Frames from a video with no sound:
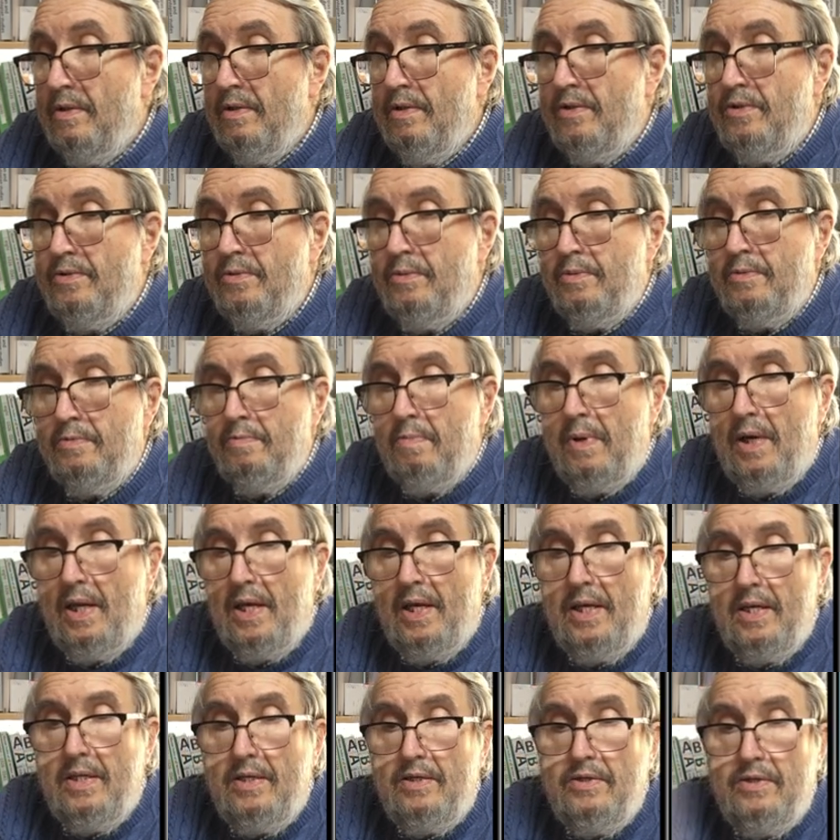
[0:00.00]
This was
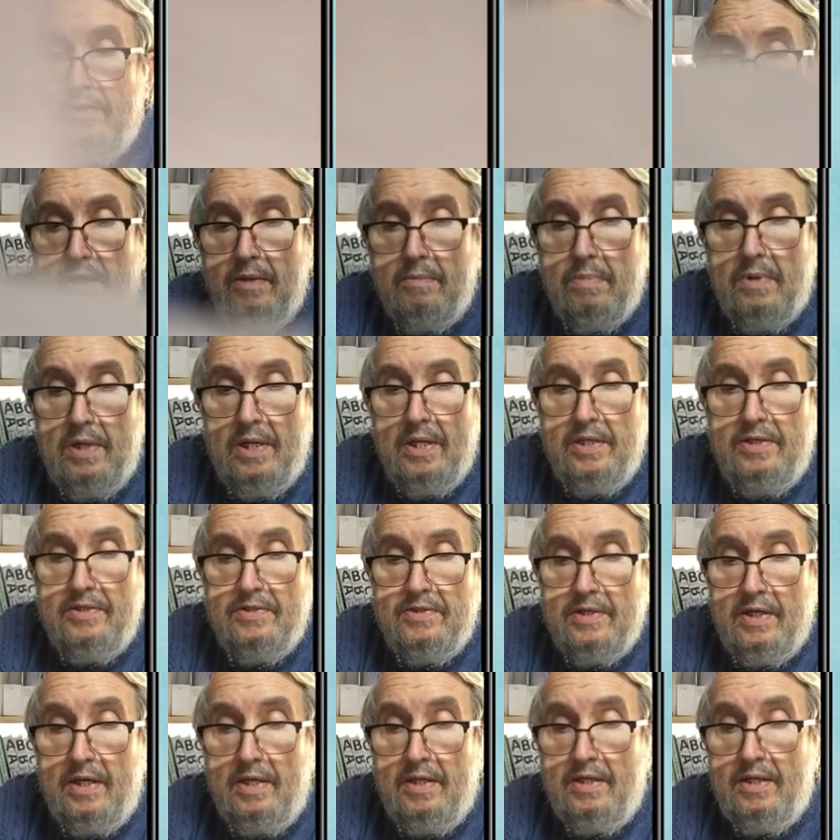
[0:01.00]
planned to take
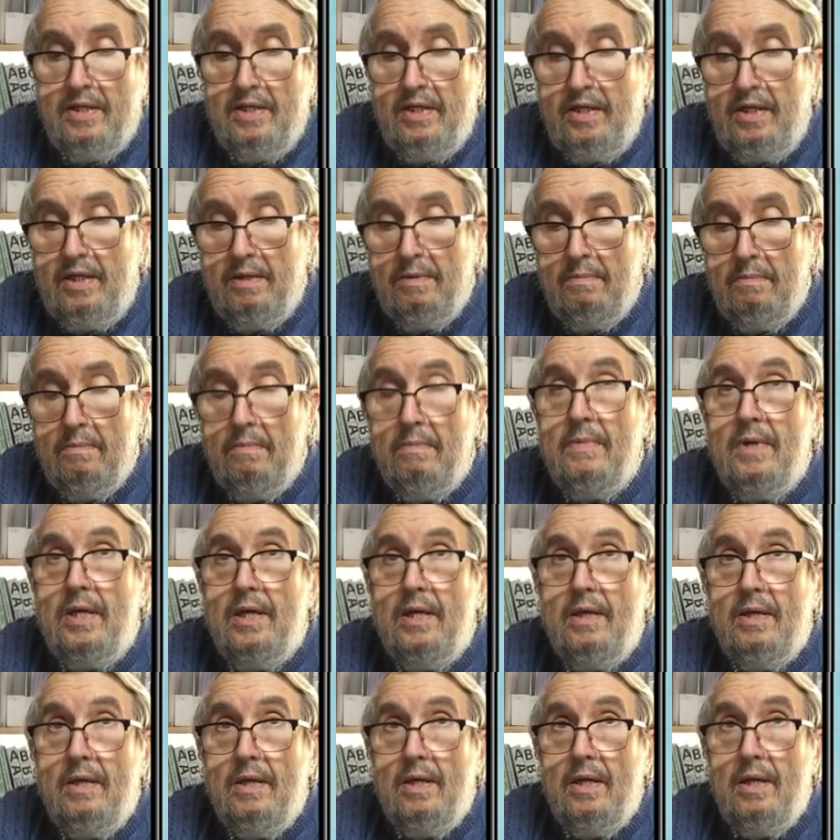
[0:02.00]
place at the
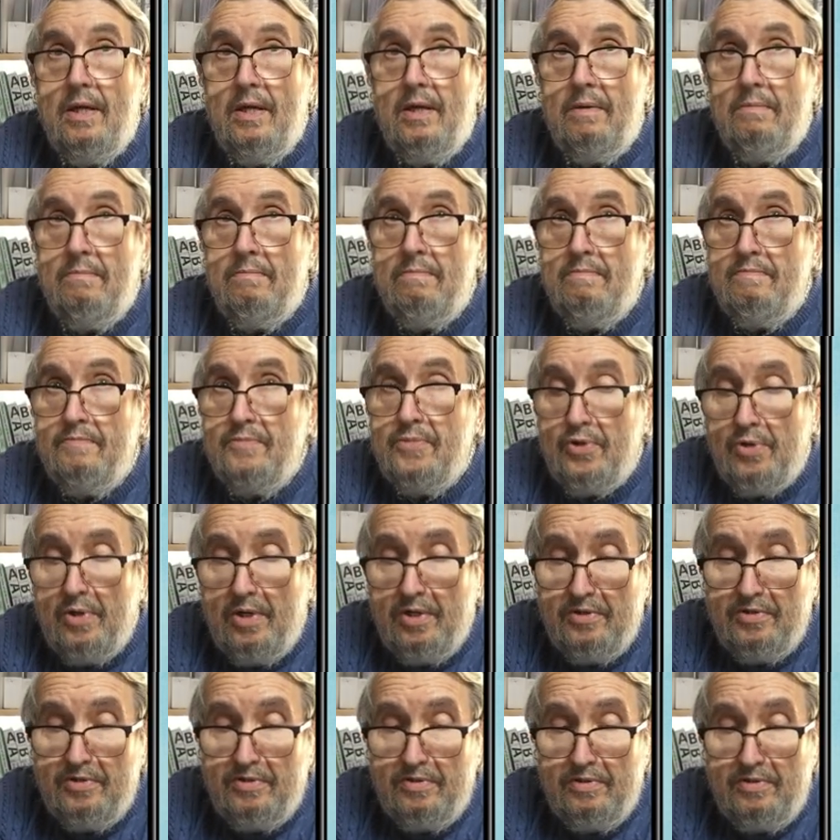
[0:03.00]

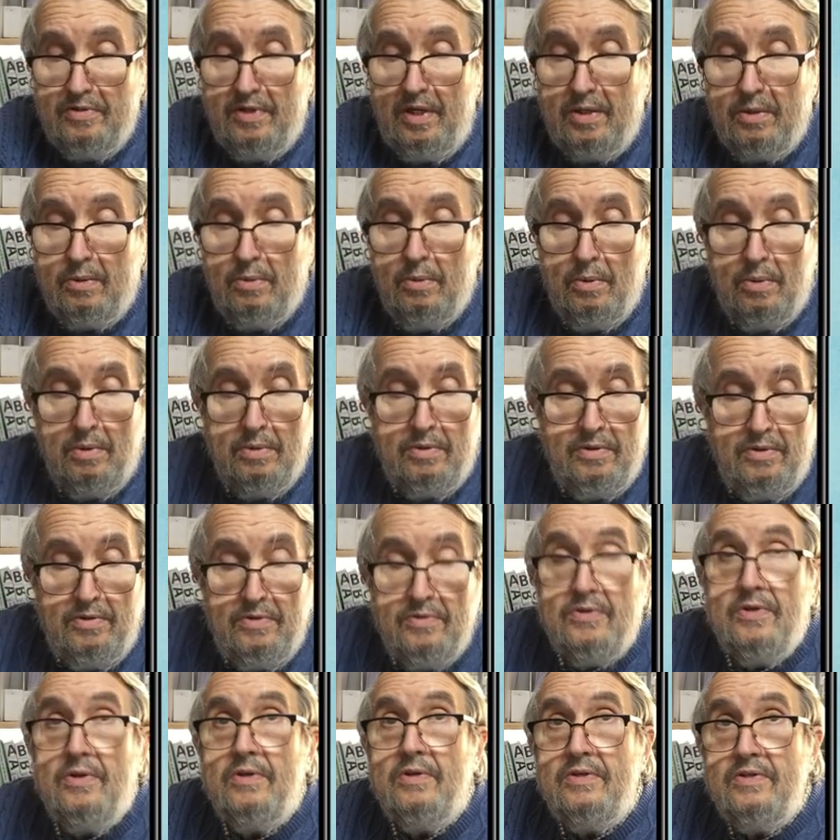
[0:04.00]
Trust's
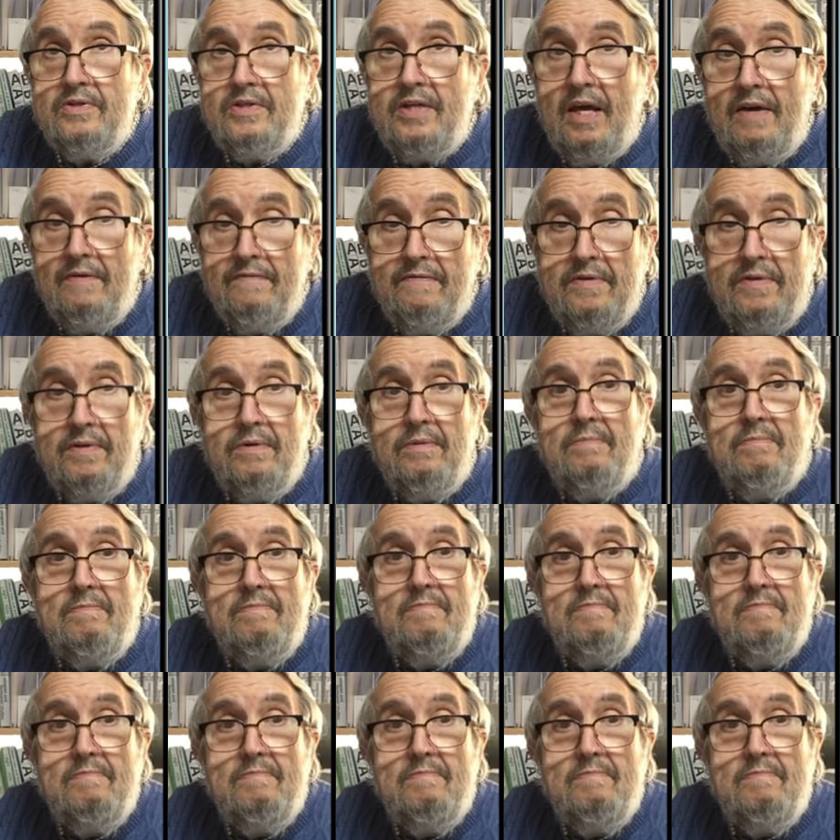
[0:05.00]
headquarters at Stafford.